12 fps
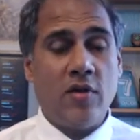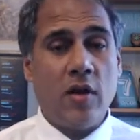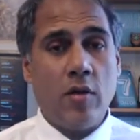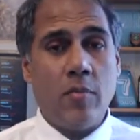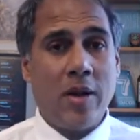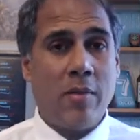tell
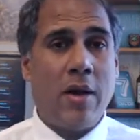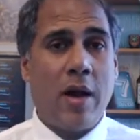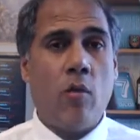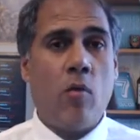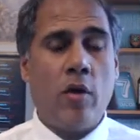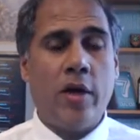you a bit
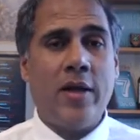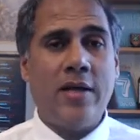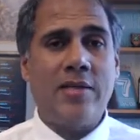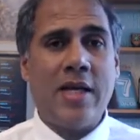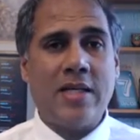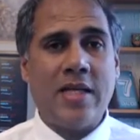about what it
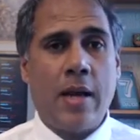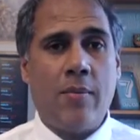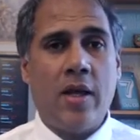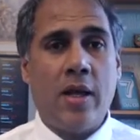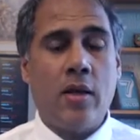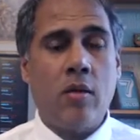is that's
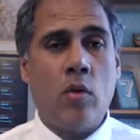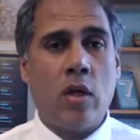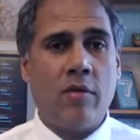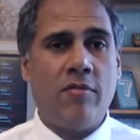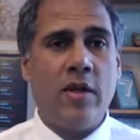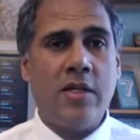happening in the
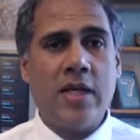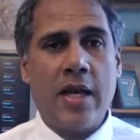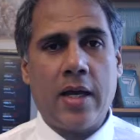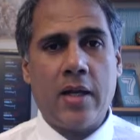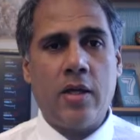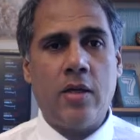world of
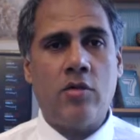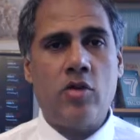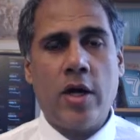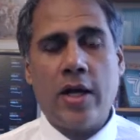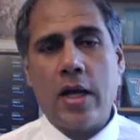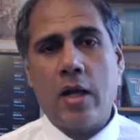fintech and in
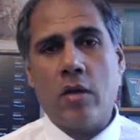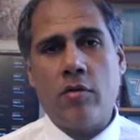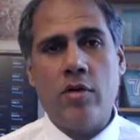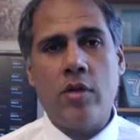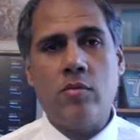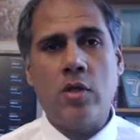trading
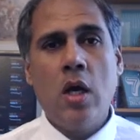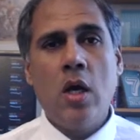algorithms